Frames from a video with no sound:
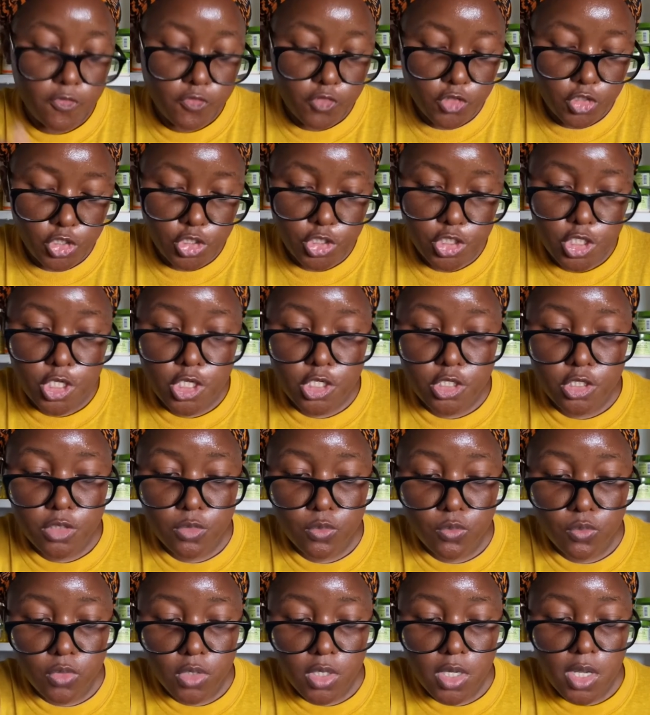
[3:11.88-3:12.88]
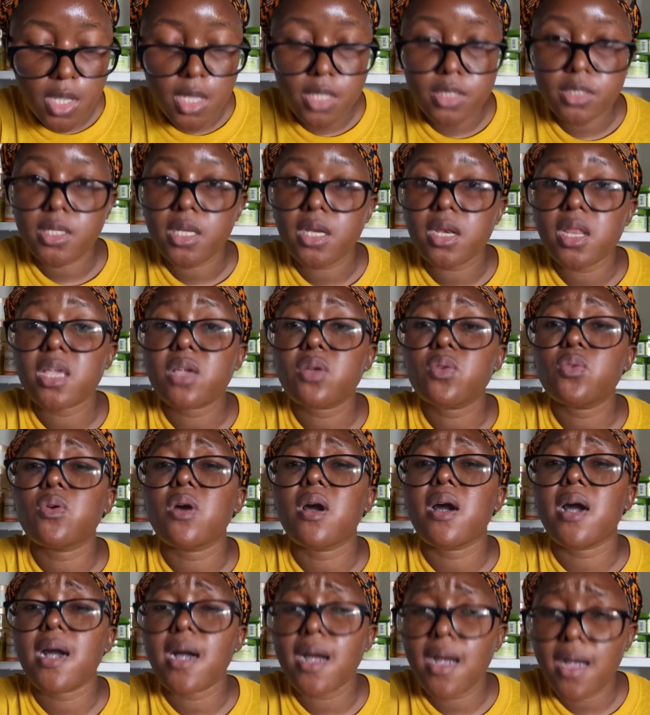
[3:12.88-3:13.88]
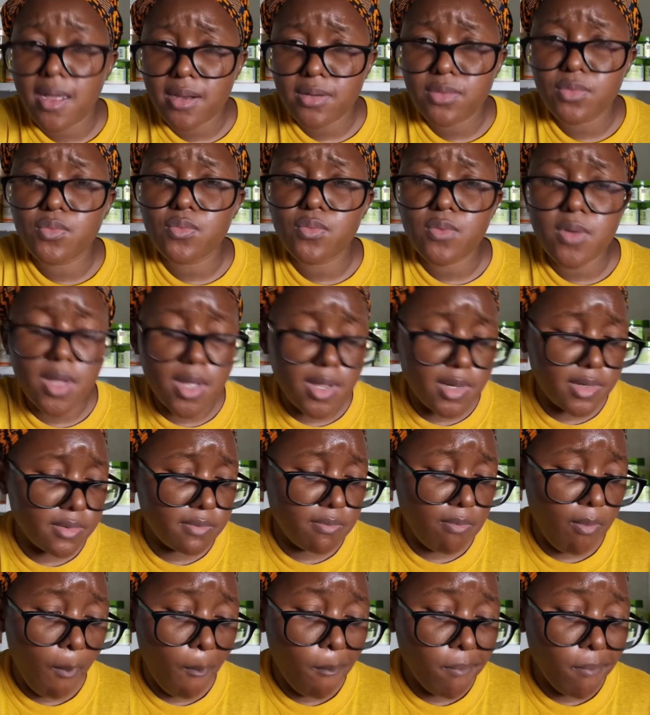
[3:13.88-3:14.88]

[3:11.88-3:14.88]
Fish and ugali, I like hard ugali,